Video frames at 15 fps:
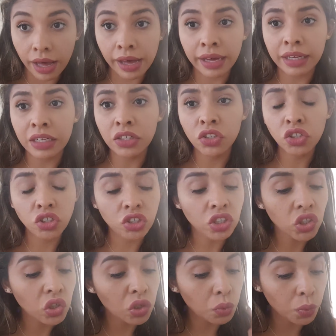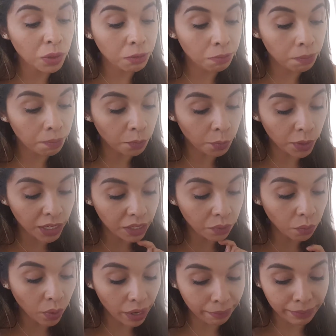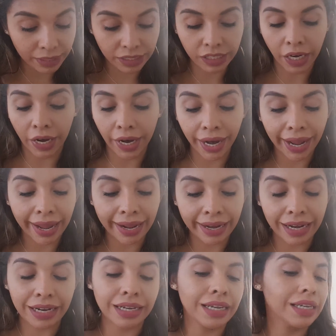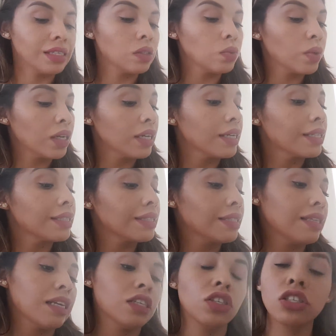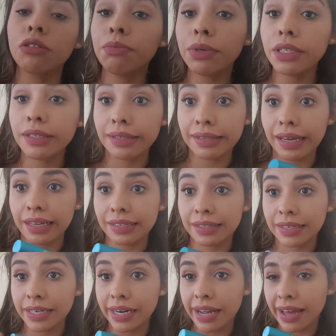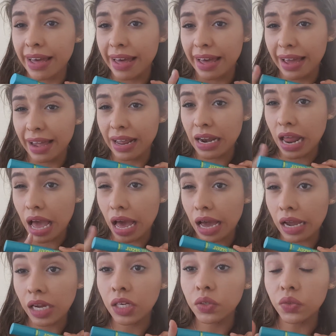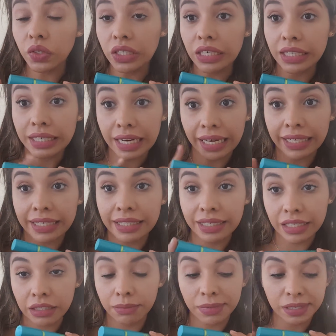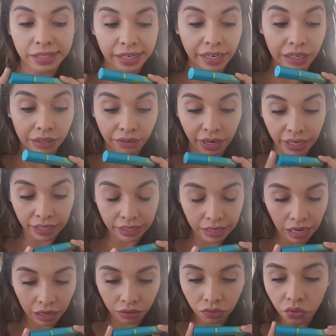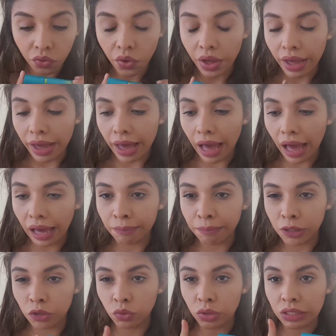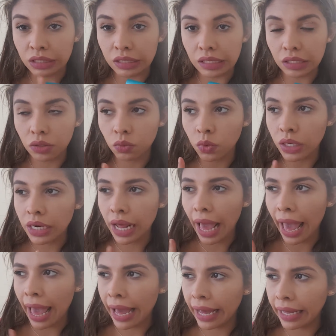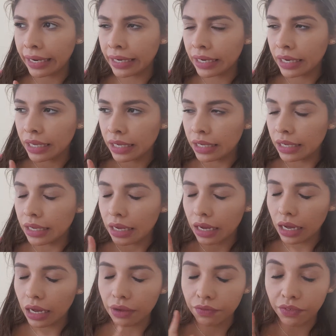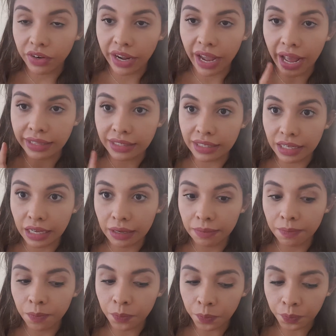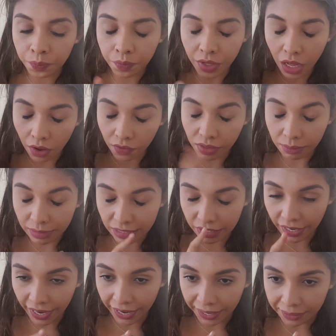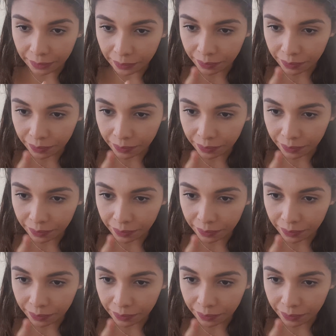I usually bring one mascara, and this one, it's the Super Sizer, and I really like this mascara right now. I'm between this one and I forgot the name of the mascara,